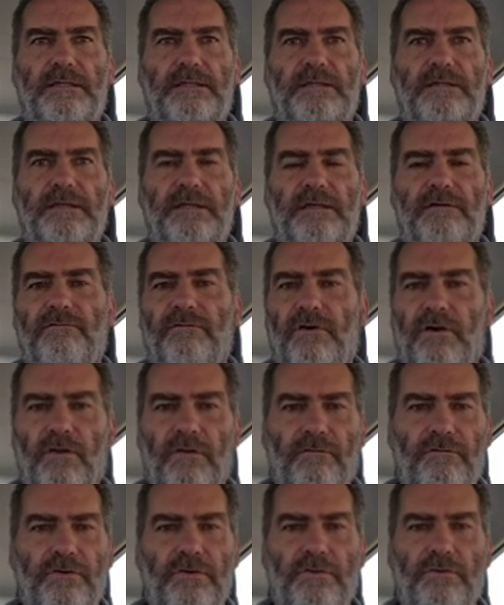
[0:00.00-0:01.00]
to give all
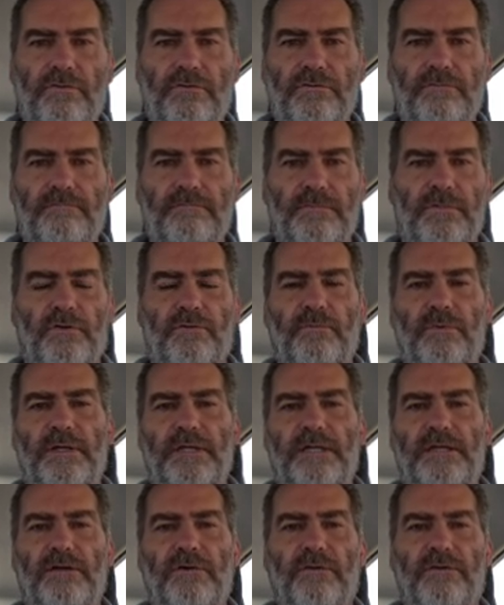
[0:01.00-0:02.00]
of you who don't
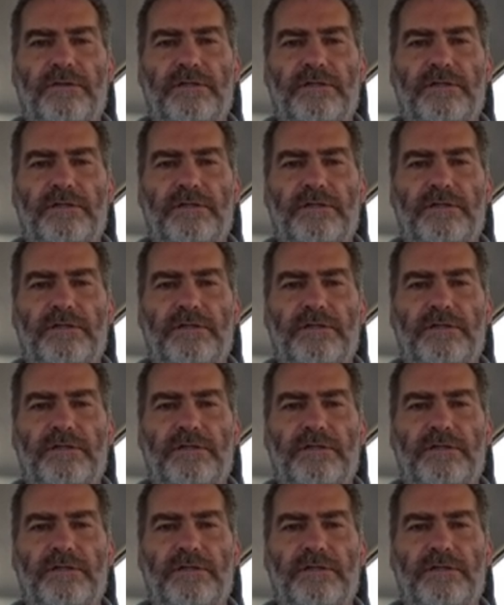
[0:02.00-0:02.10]
really know